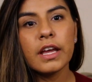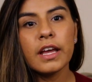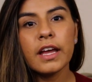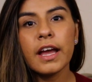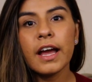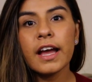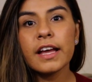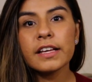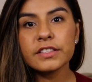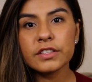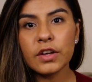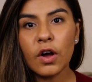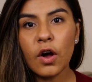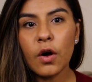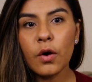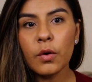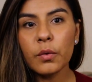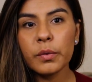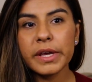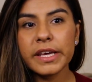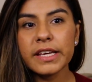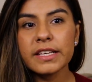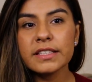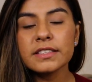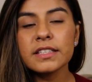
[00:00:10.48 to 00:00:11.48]
As
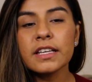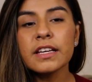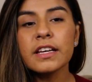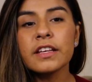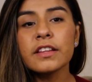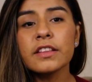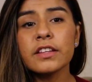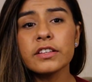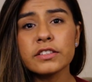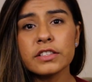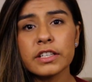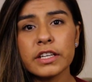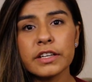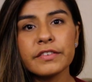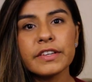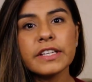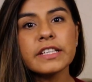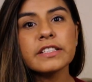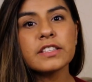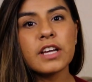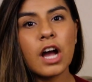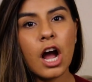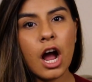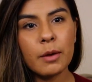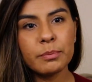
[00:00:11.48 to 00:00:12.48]
always, the survey is
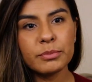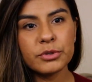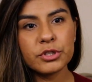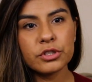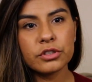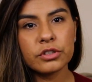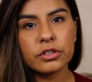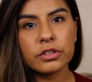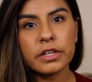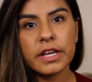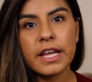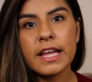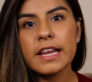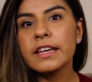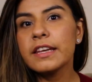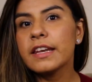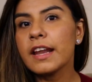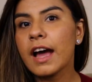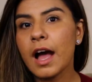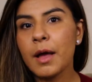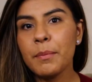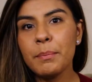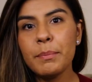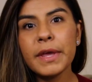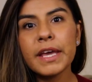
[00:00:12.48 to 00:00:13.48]
optional and
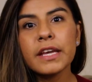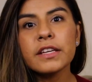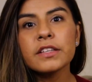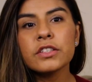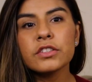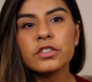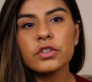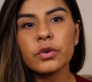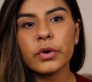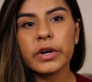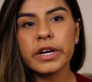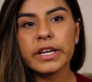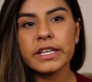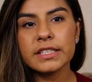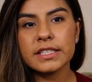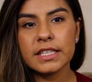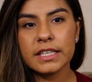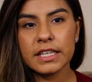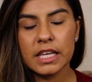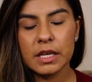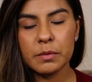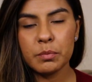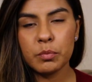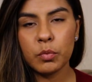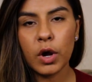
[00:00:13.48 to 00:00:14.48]
not mandatory to
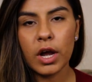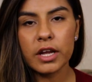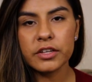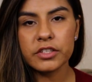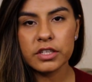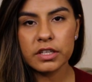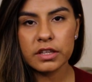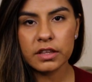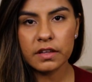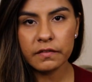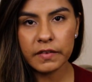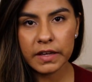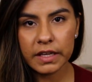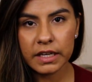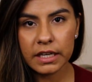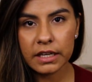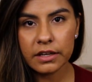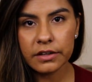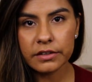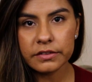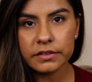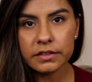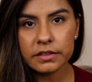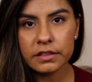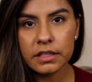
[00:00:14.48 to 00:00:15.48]
keep watching the
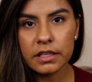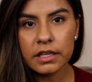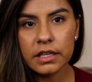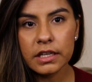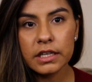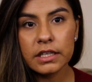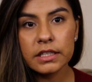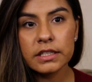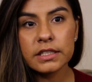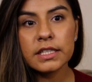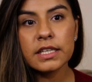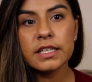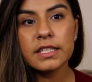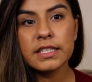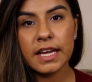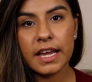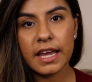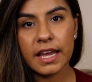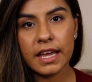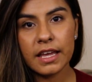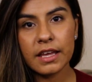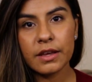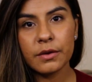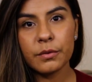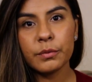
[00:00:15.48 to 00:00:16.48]
videos.
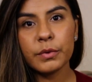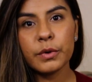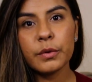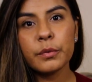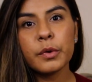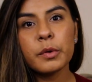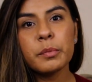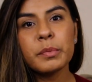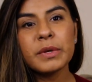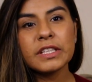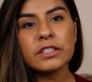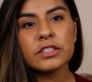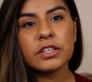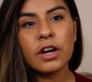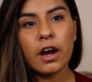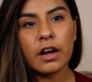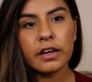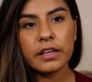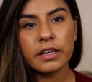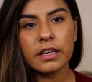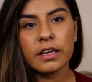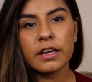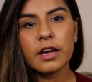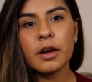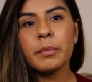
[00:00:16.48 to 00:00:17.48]
Today, we will be
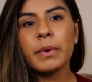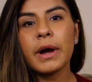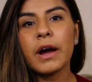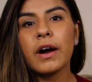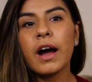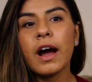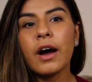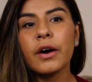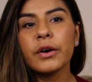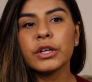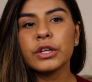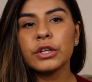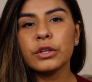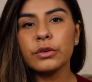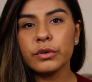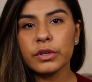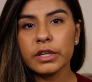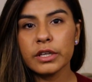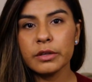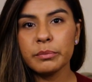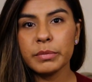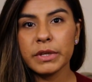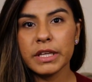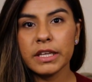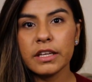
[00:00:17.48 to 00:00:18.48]
talking about how you
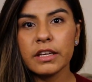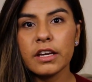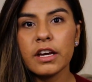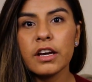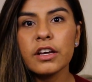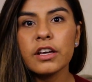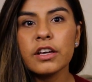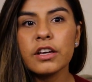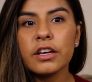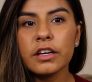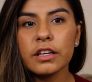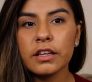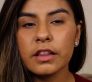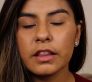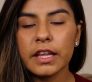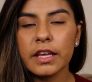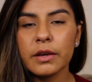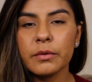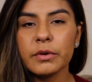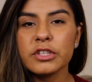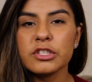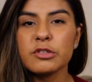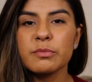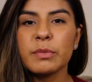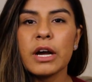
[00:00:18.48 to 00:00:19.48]
can be a good
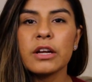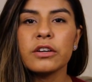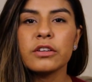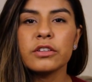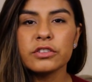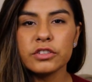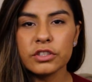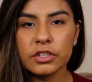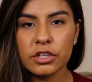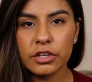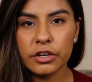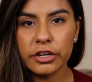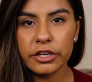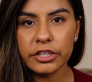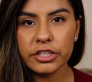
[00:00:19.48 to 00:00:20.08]
language model to your